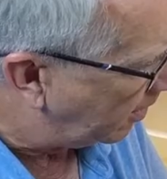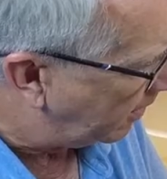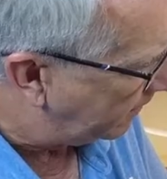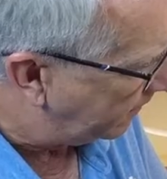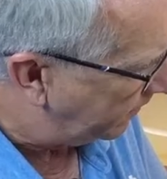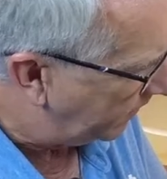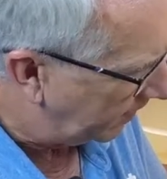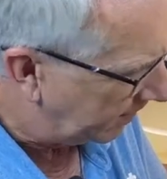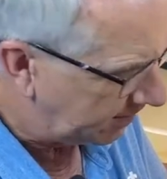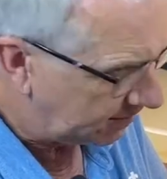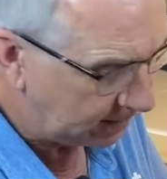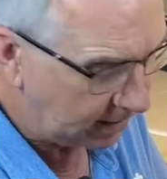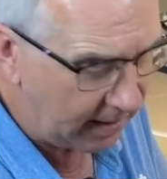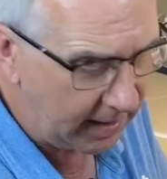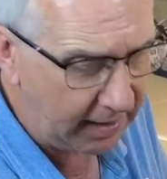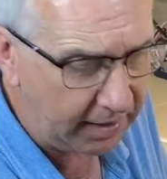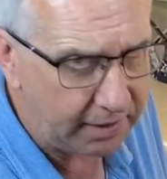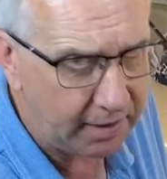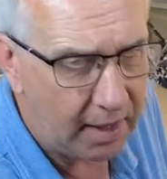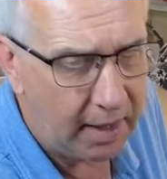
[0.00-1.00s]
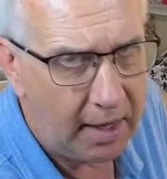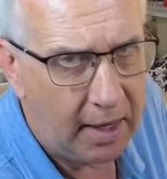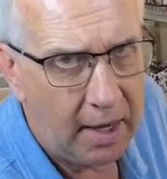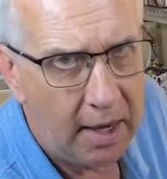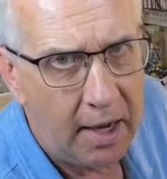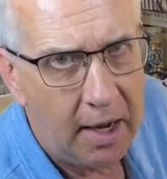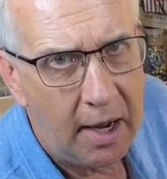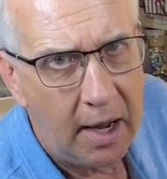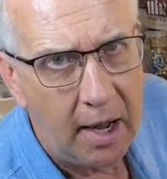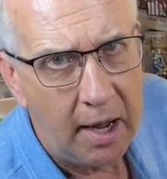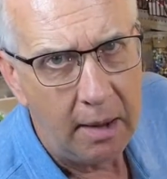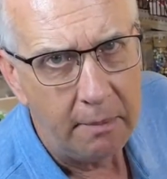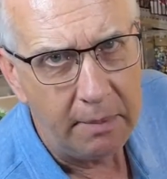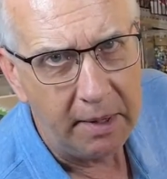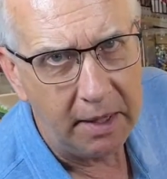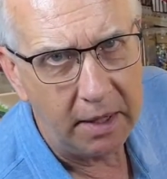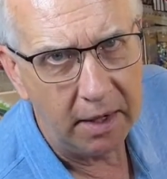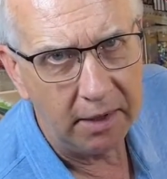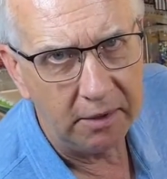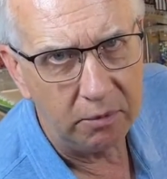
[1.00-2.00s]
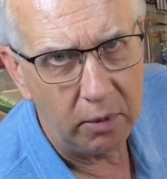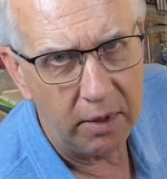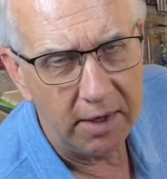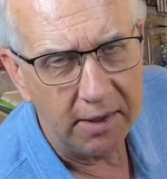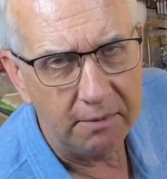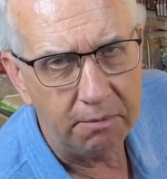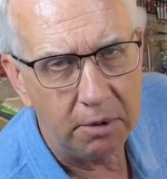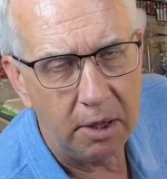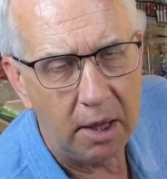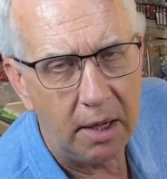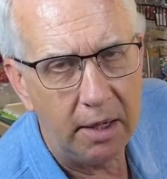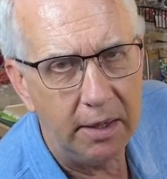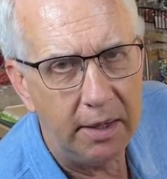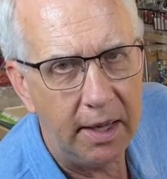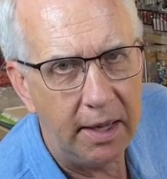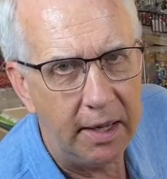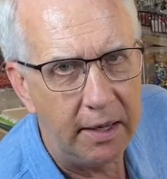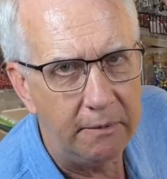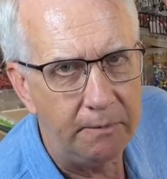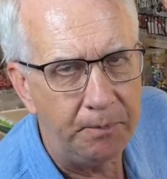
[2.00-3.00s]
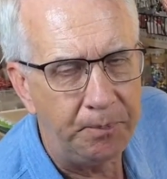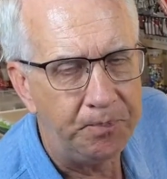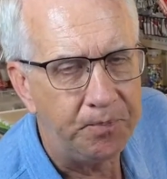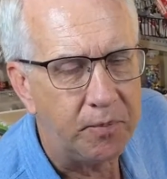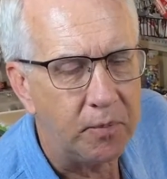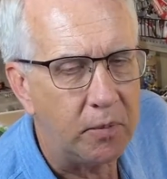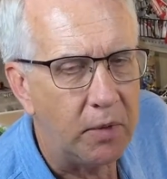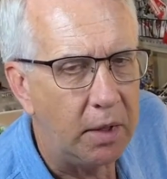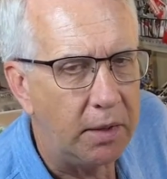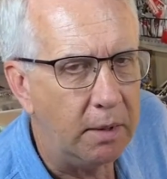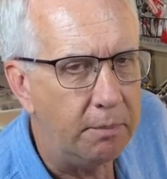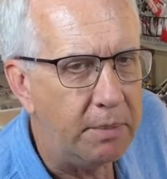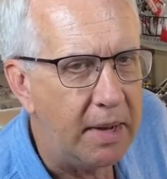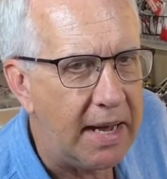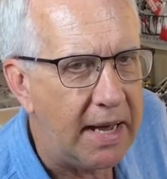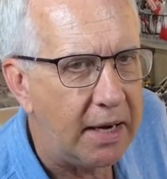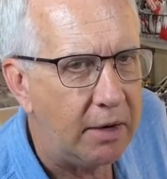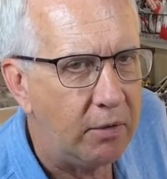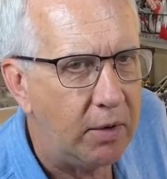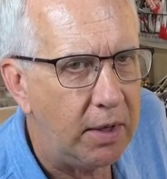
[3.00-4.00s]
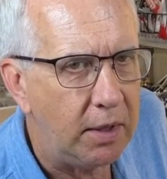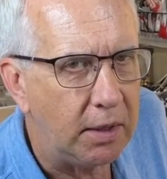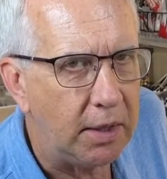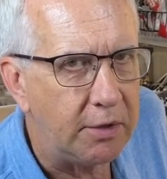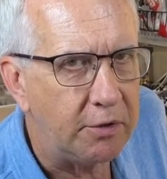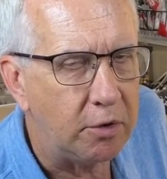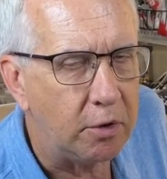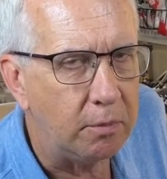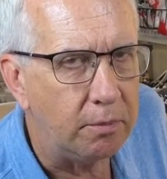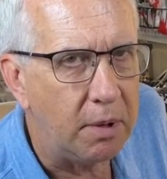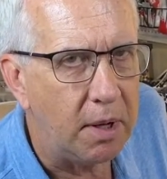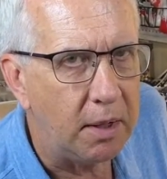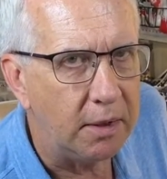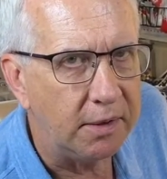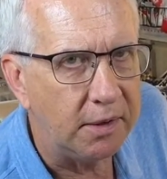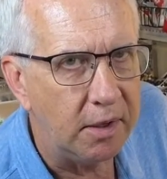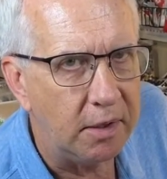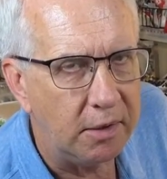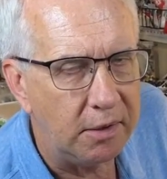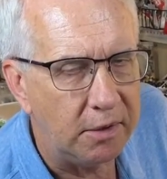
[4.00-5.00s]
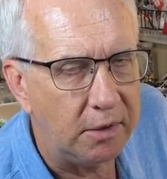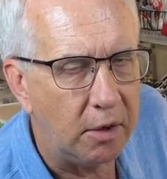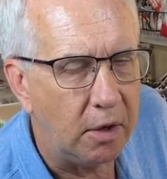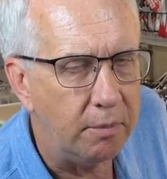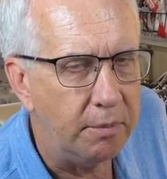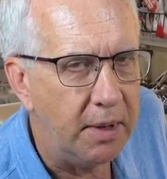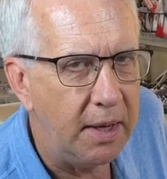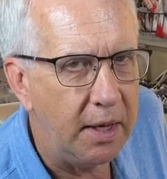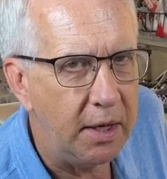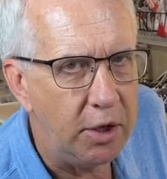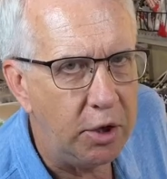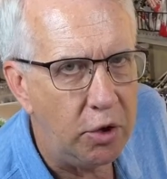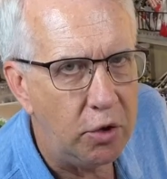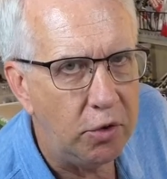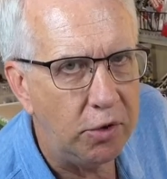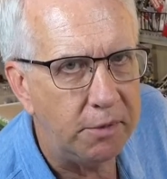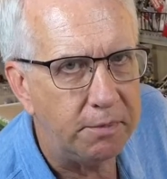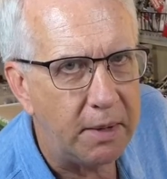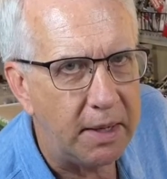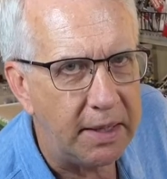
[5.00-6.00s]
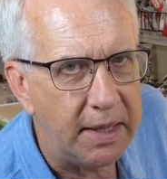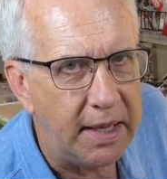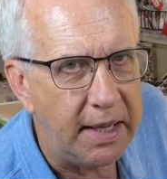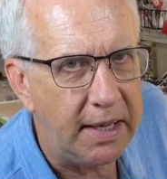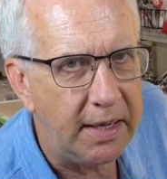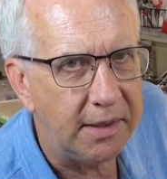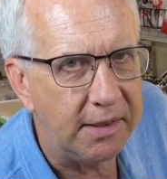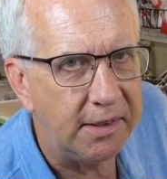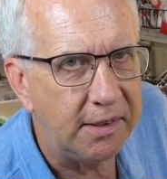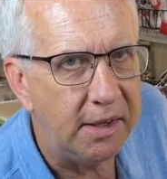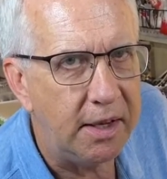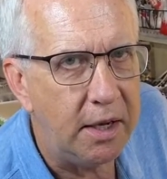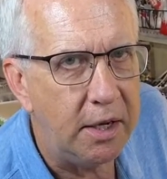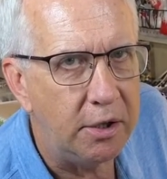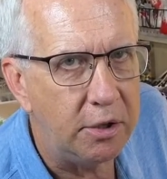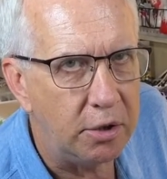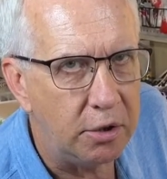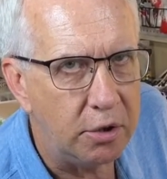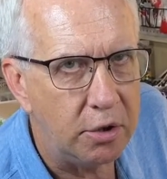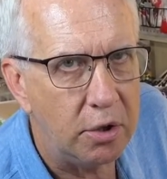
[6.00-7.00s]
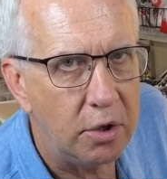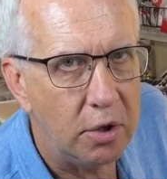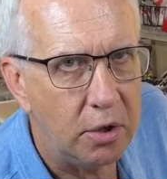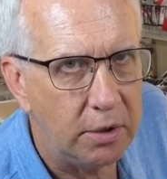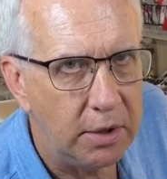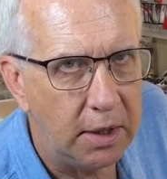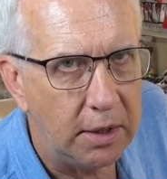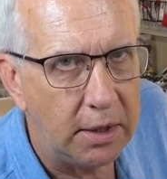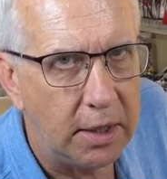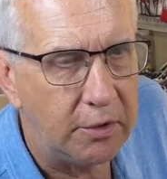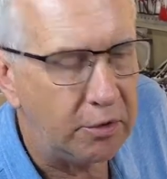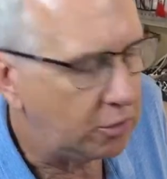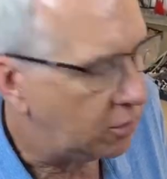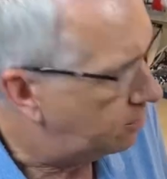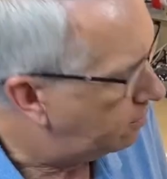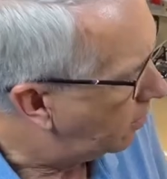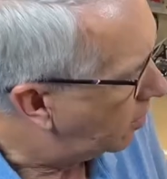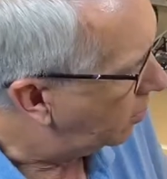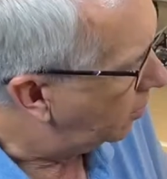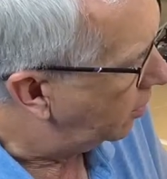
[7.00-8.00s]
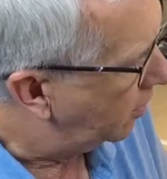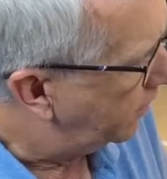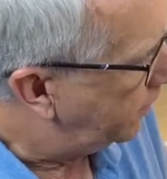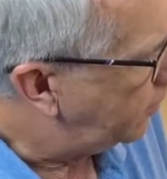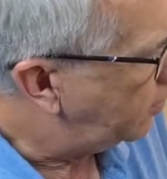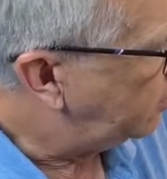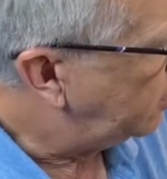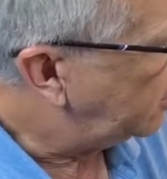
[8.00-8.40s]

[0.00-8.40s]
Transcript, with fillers: a fixed length because when it's plugged in, the battery electrical pulses are being used by the ESC to turn the electrical motor. If you